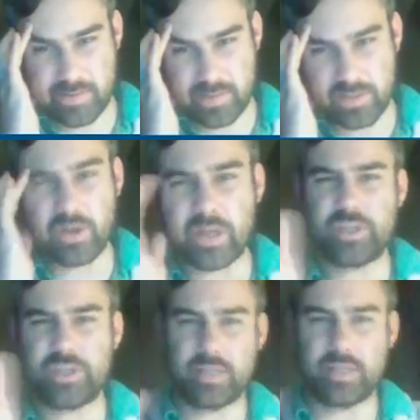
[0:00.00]
No,
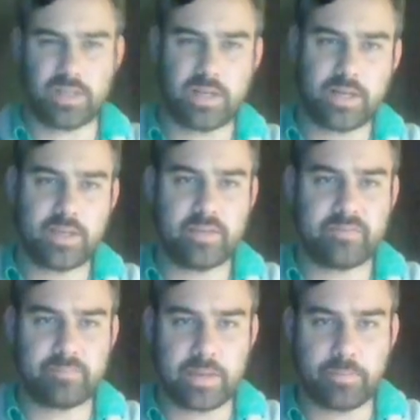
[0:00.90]
actually, no, that's a lie. If
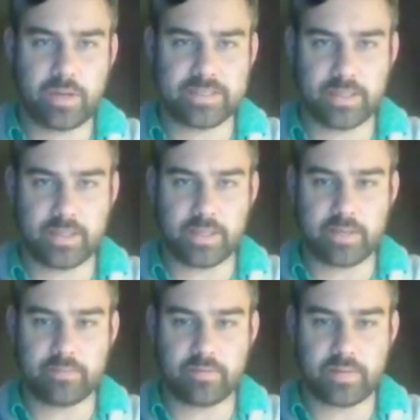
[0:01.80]
my opponent has Liliana
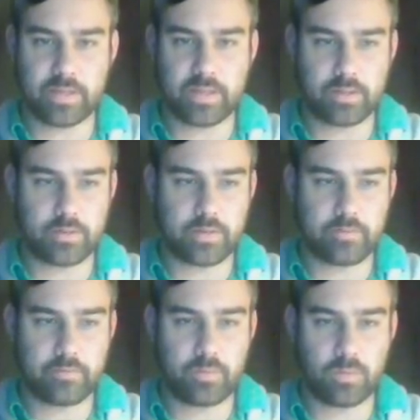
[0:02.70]
of the Veil, I'll look like
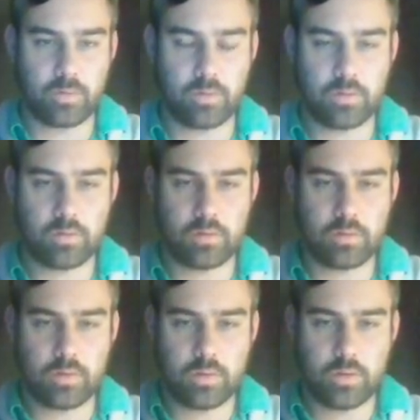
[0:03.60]
a fool.
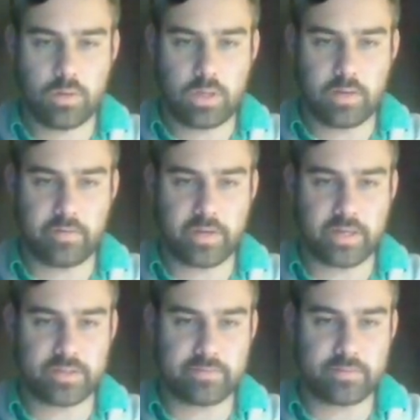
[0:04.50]
I think I
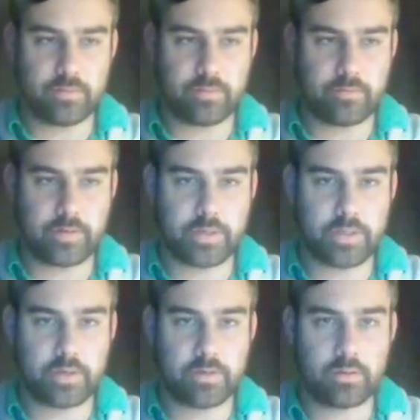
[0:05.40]
just have to go for it
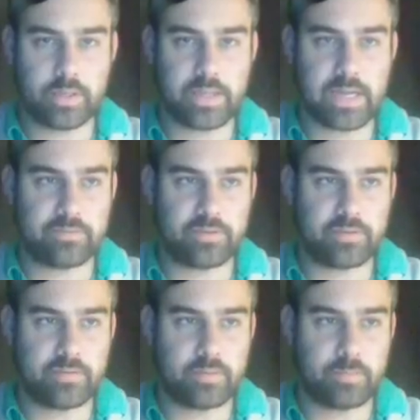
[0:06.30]
here. Like, they have to
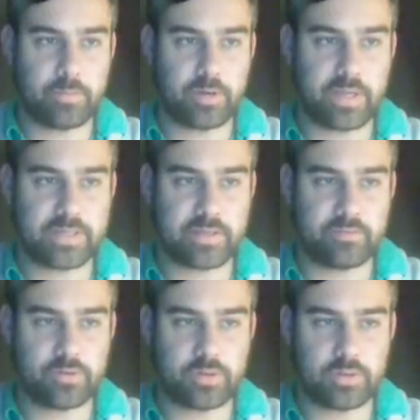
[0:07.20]
have, my opponent has to have
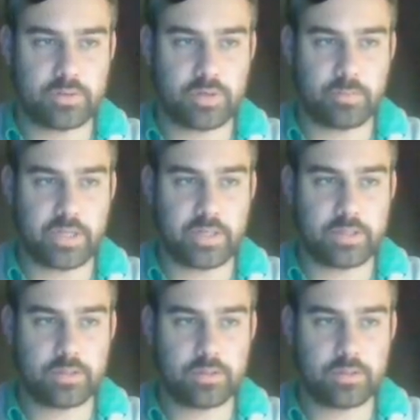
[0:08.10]
drawn Terminate.